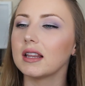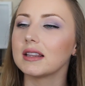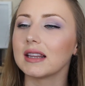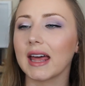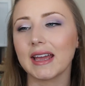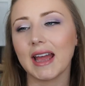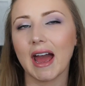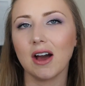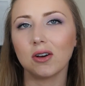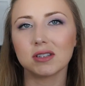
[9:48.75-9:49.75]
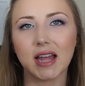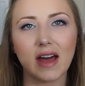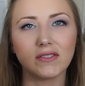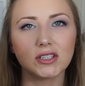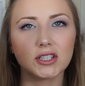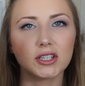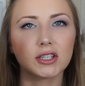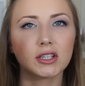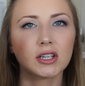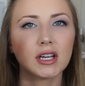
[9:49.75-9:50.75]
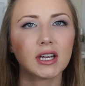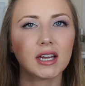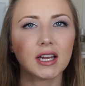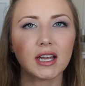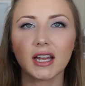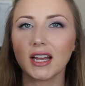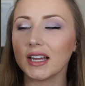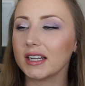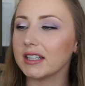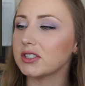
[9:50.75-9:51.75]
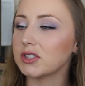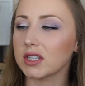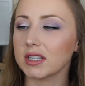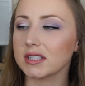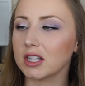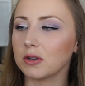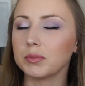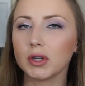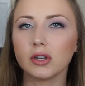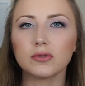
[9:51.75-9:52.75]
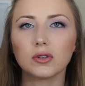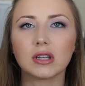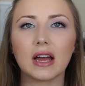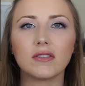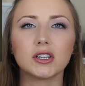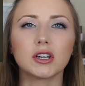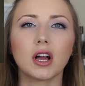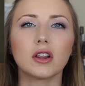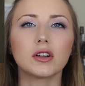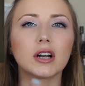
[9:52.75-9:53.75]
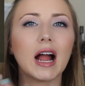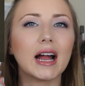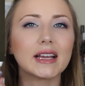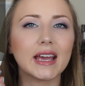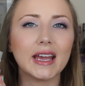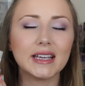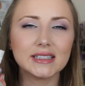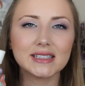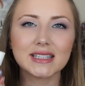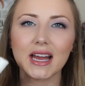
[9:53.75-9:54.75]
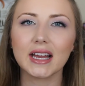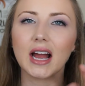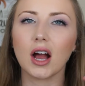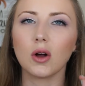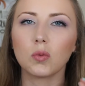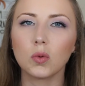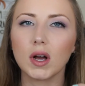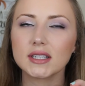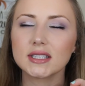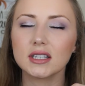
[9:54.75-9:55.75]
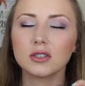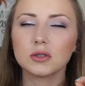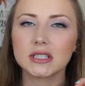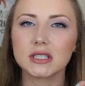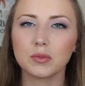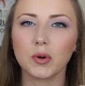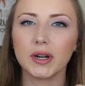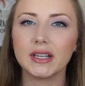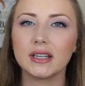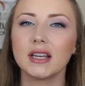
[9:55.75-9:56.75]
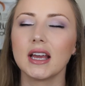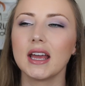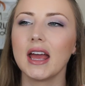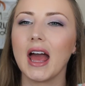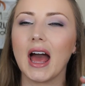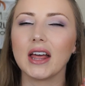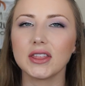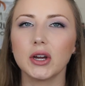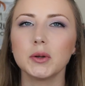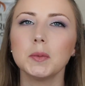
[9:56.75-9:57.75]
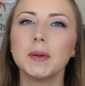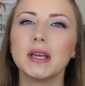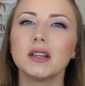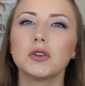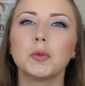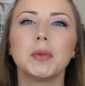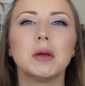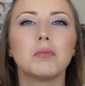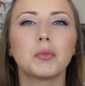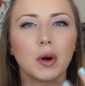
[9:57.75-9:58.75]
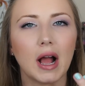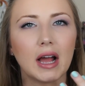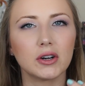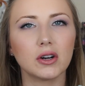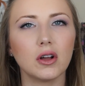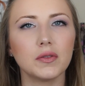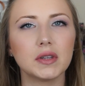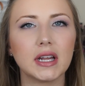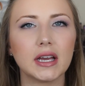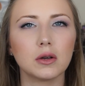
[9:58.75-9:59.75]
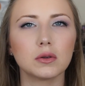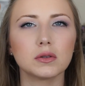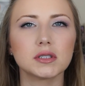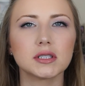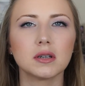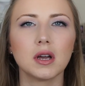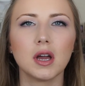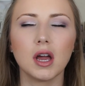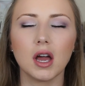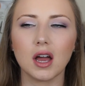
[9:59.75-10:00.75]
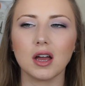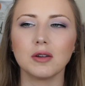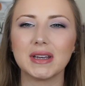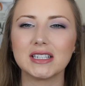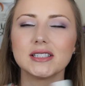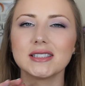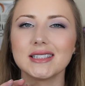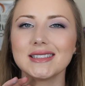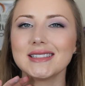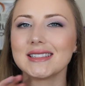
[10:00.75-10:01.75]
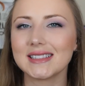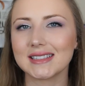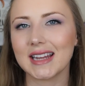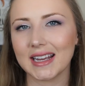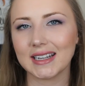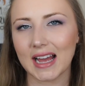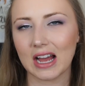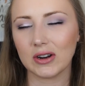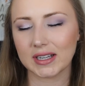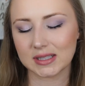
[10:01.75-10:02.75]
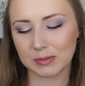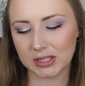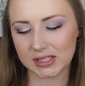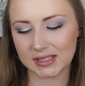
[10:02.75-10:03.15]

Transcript: Layout Lavender. It is just a beautiful lavender color. I can say I was a little disappointed. I thought it would be a little bit brighter on the nails. Um, it just doesn't stand out as much